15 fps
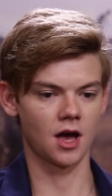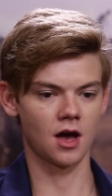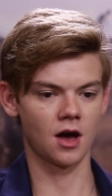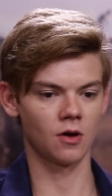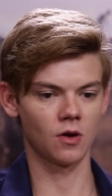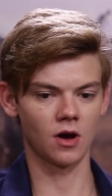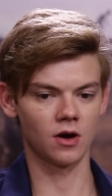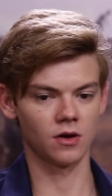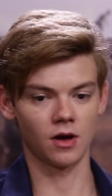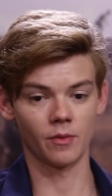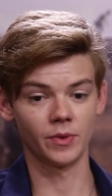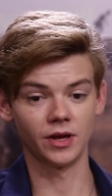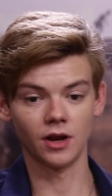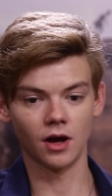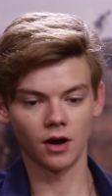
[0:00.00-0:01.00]
I, uh, I, uh, I
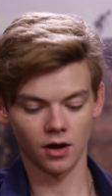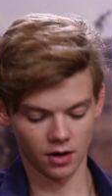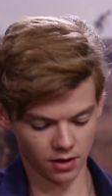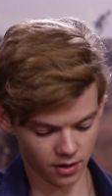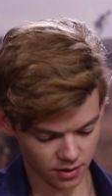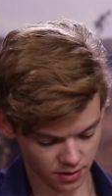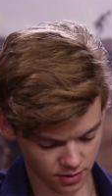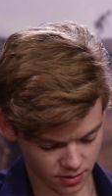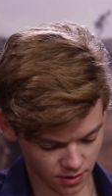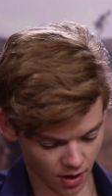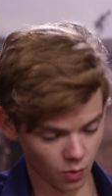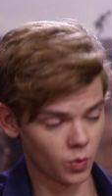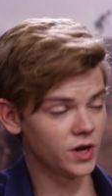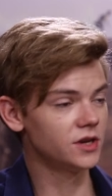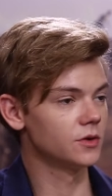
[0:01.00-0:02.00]
mean, uh,
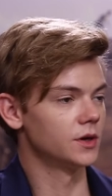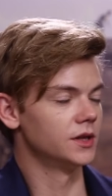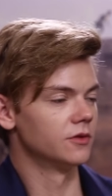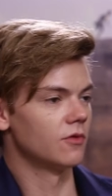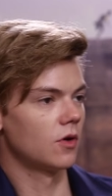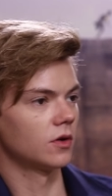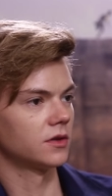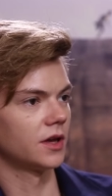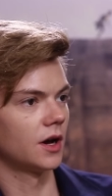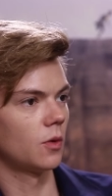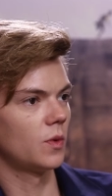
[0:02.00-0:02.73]
are we doing the wrong thing?